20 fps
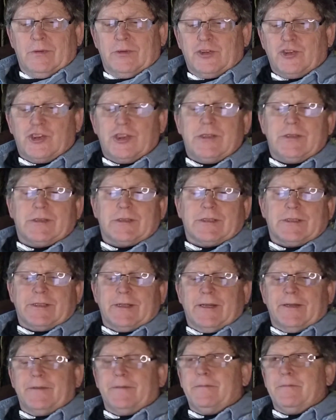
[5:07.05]
Jesus
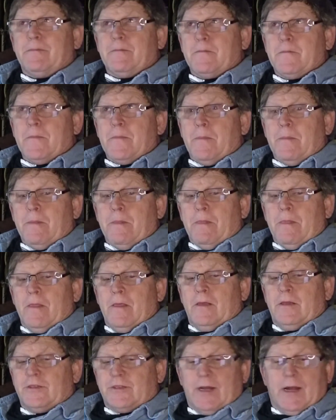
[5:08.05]
said,
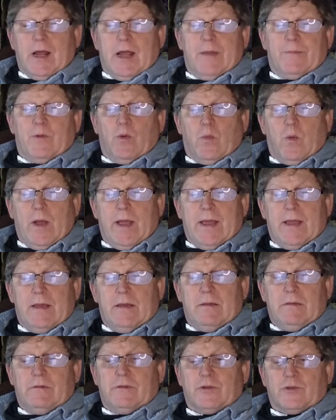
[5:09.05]
He said, I am the
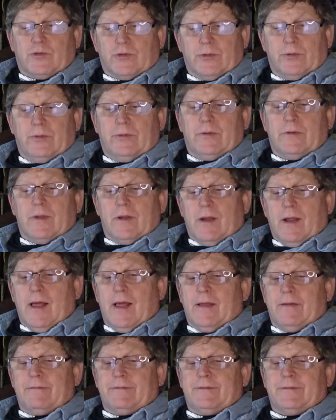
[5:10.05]
way, the truth, and the
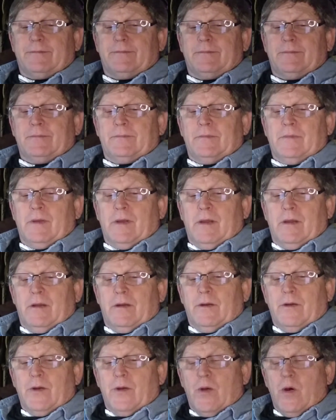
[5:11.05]
life.
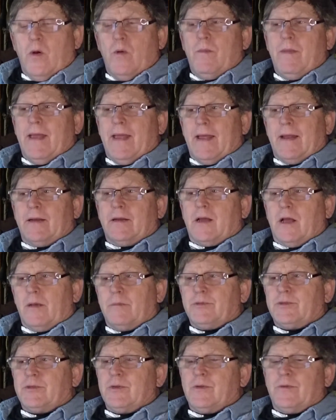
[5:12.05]
No man
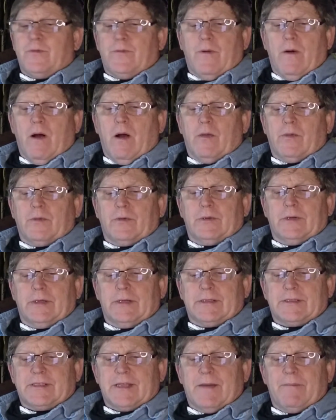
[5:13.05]
comes to the Father
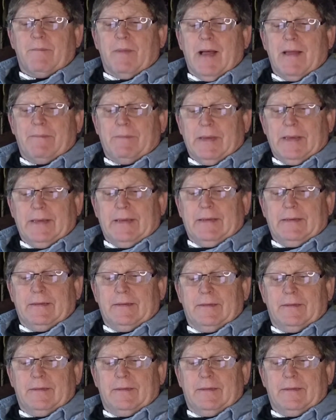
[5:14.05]
except by me.